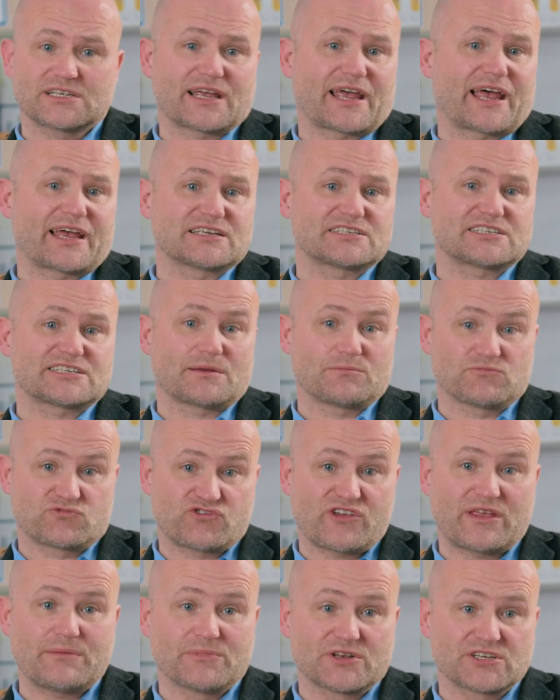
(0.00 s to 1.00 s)
as some
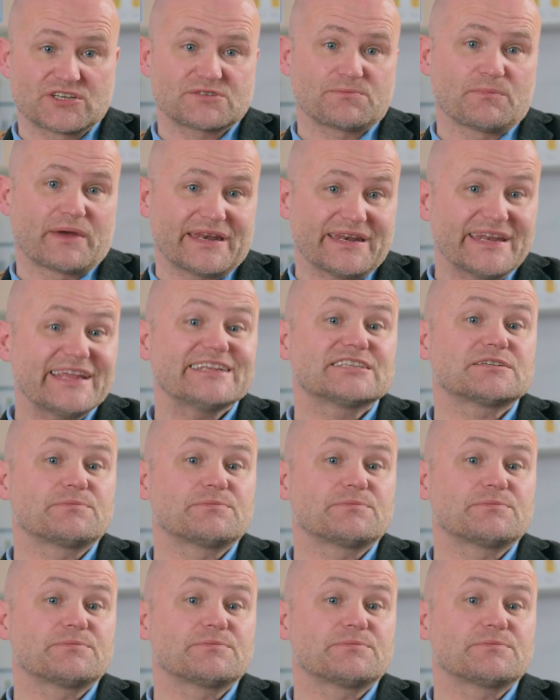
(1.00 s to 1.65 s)
treatments may need